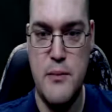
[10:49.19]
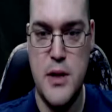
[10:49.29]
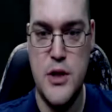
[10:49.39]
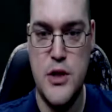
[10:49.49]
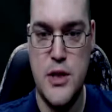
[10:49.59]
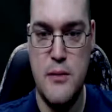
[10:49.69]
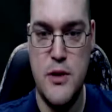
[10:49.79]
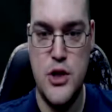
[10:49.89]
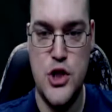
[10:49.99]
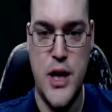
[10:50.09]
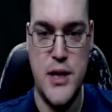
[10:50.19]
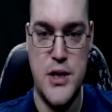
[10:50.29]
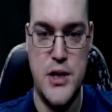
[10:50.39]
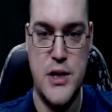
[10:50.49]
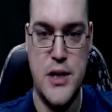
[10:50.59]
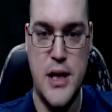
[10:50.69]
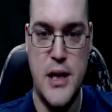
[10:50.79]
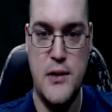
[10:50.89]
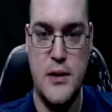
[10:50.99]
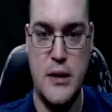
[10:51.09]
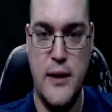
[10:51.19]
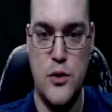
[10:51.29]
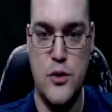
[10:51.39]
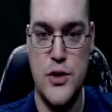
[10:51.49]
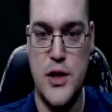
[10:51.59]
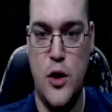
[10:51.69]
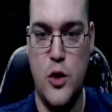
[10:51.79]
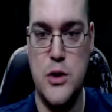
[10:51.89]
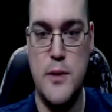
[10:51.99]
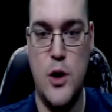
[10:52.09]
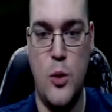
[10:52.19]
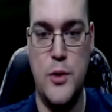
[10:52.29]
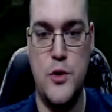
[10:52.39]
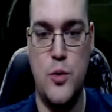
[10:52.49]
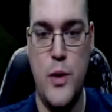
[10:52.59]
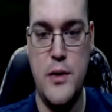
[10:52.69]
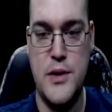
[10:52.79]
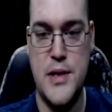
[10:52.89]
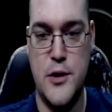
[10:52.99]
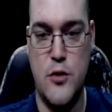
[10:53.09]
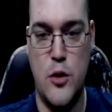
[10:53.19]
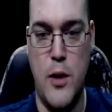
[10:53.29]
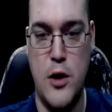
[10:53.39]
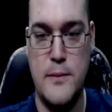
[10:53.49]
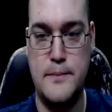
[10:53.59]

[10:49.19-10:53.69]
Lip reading: because some of the chests in the levels can only be opened with said crowbar.